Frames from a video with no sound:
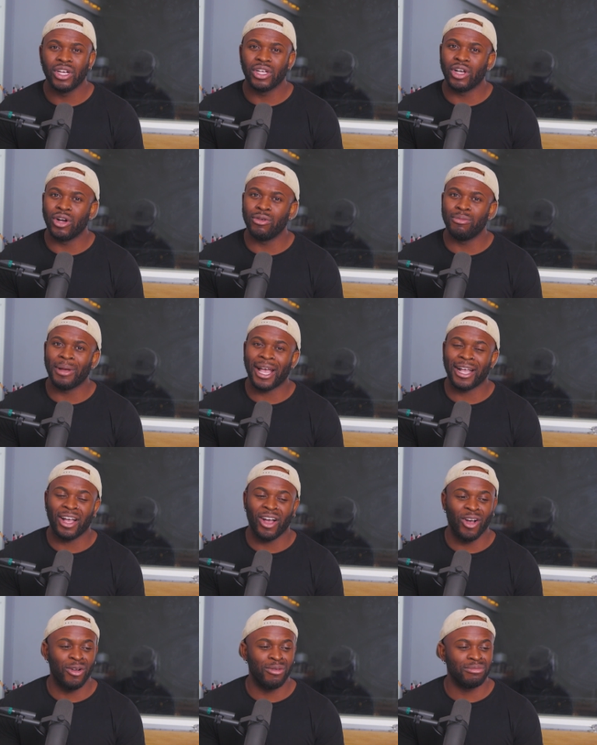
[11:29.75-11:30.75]
go back
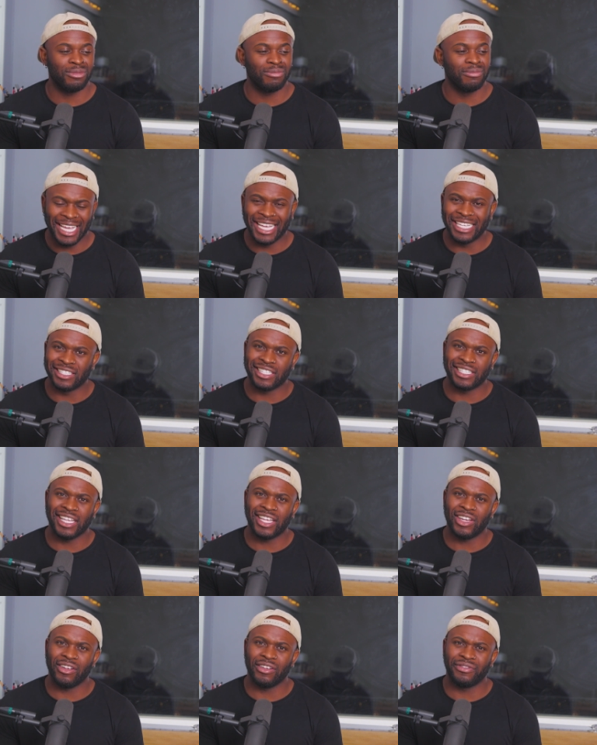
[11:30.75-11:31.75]
home
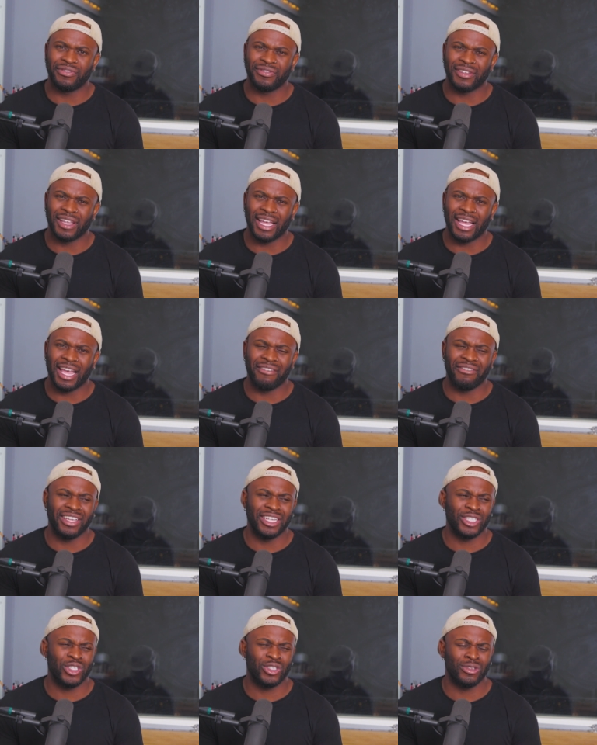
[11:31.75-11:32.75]
instead of
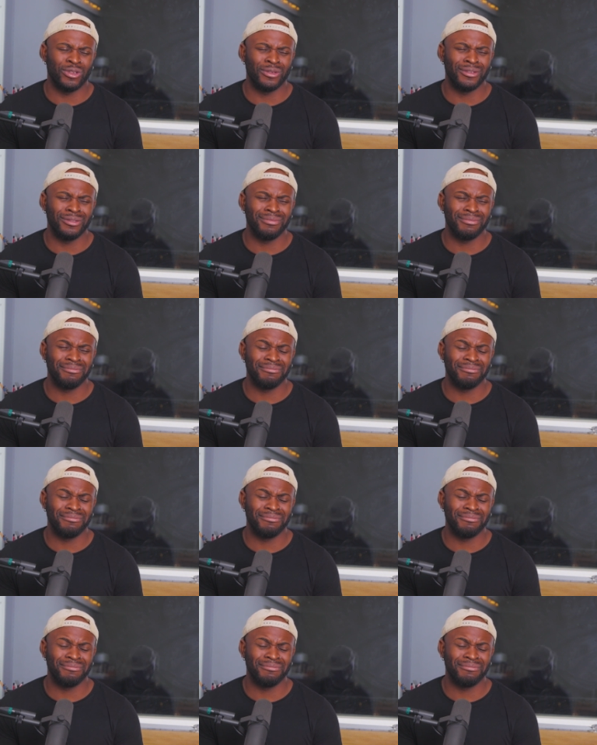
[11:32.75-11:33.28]
having to